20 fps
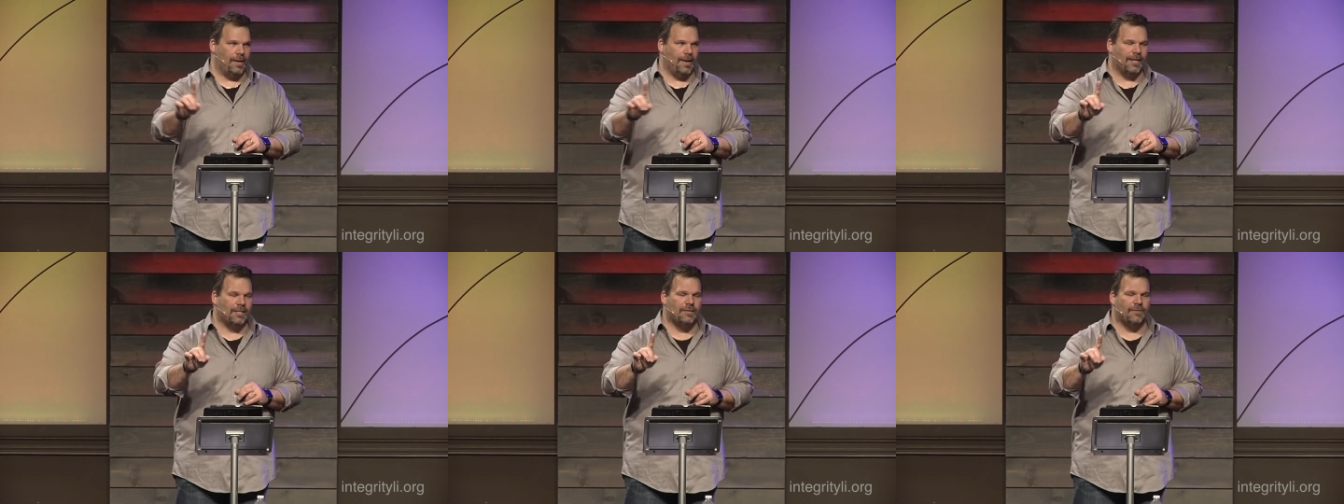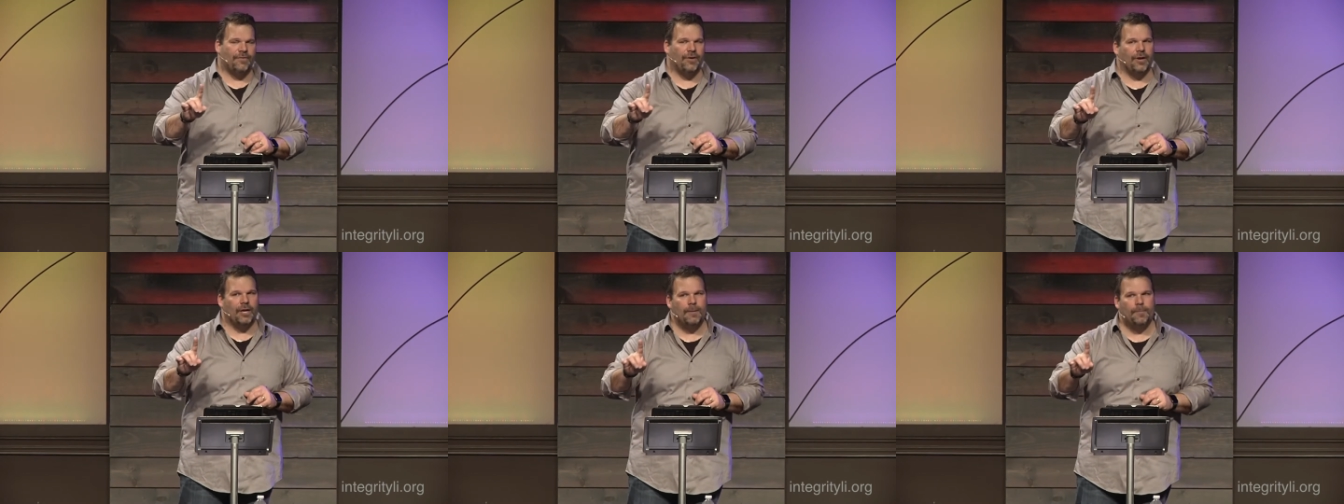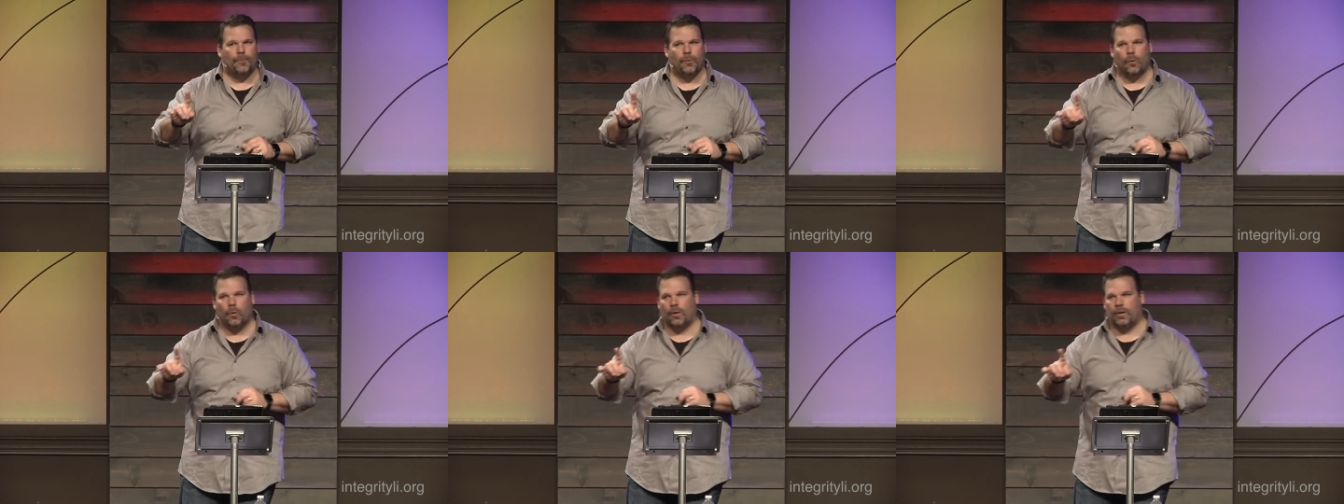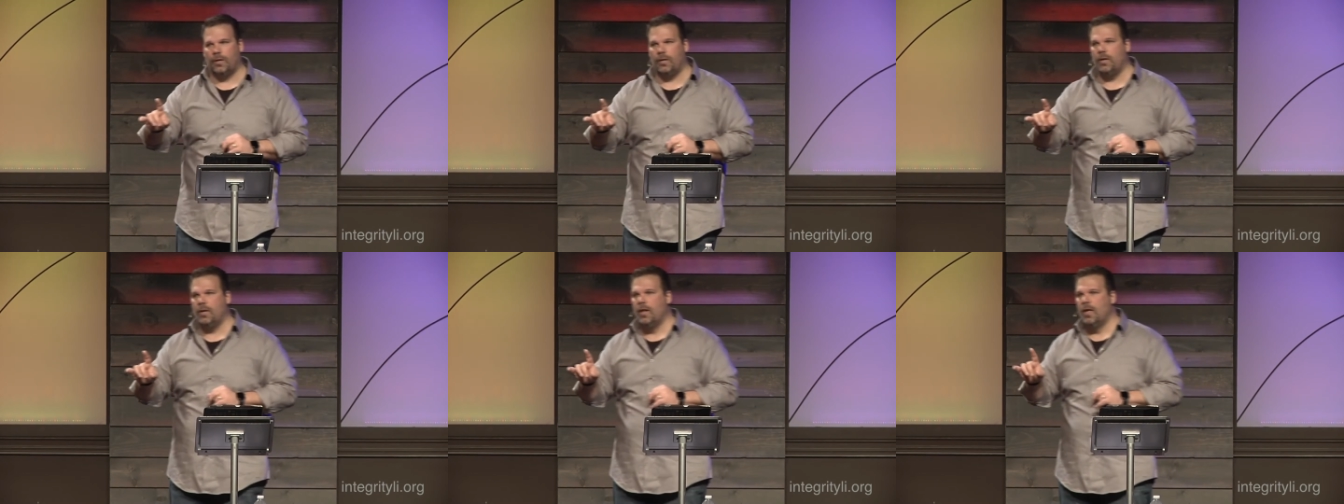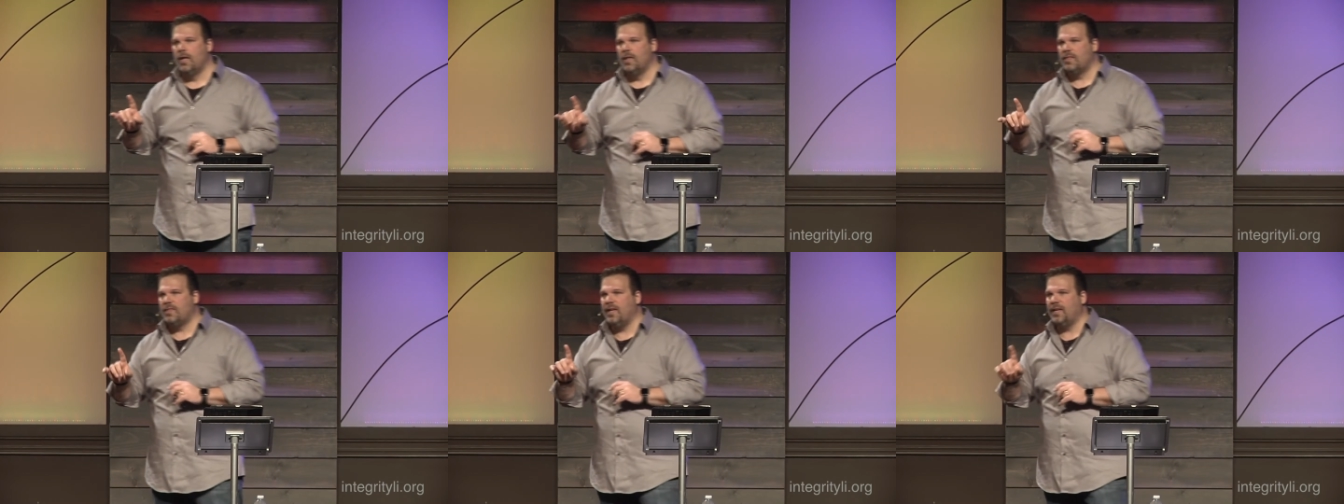And that's a very important
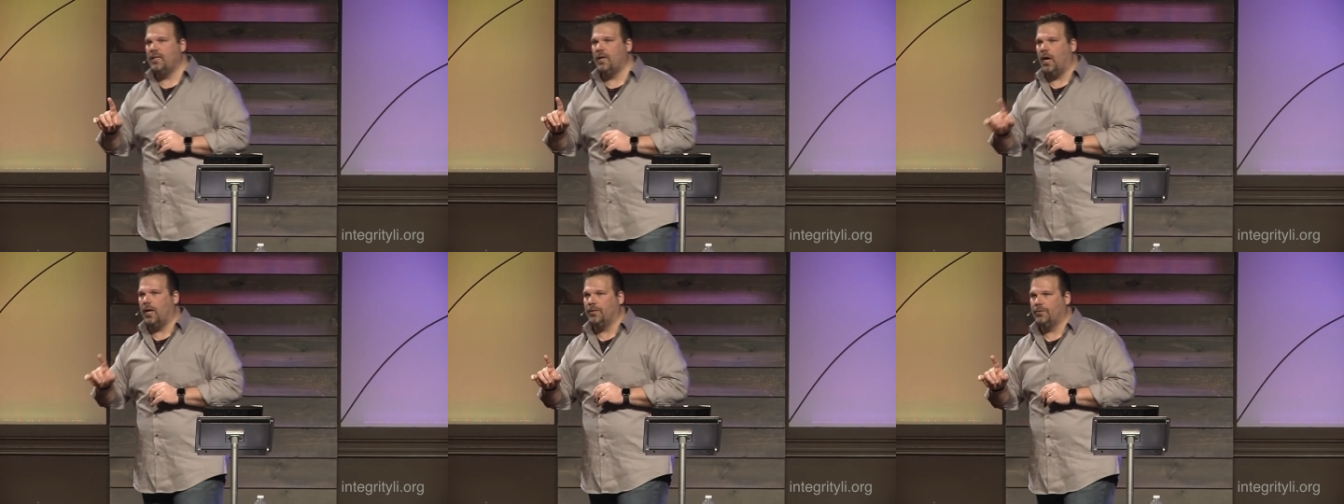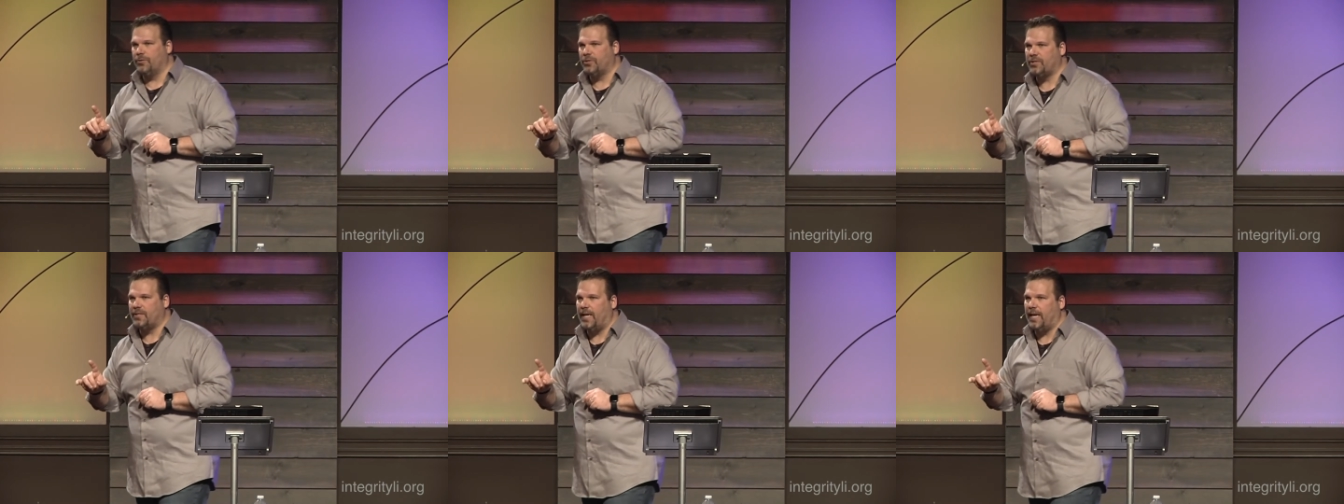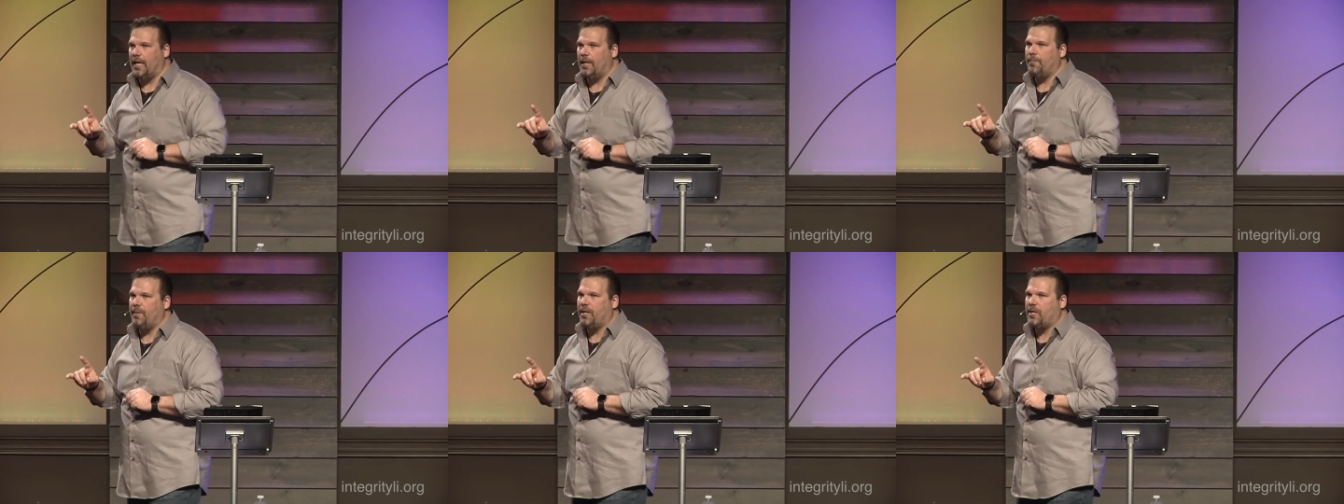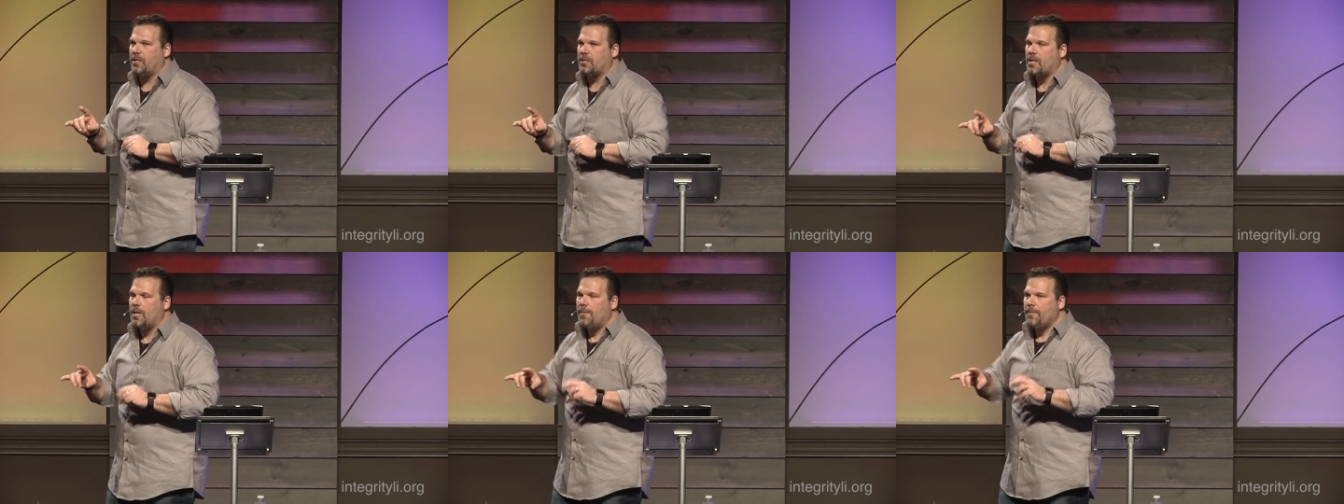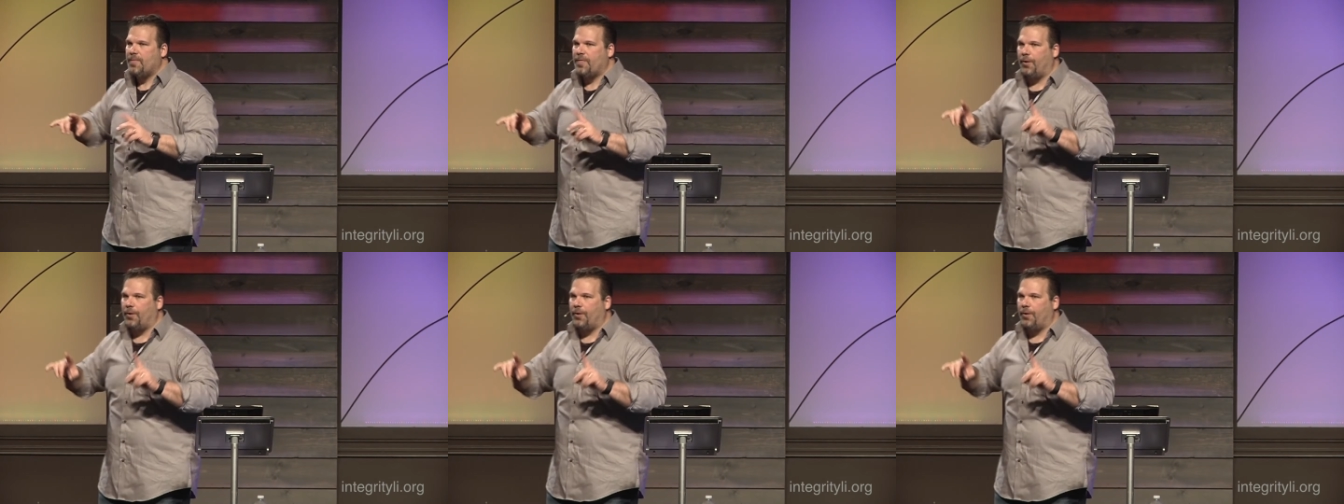thing to understand because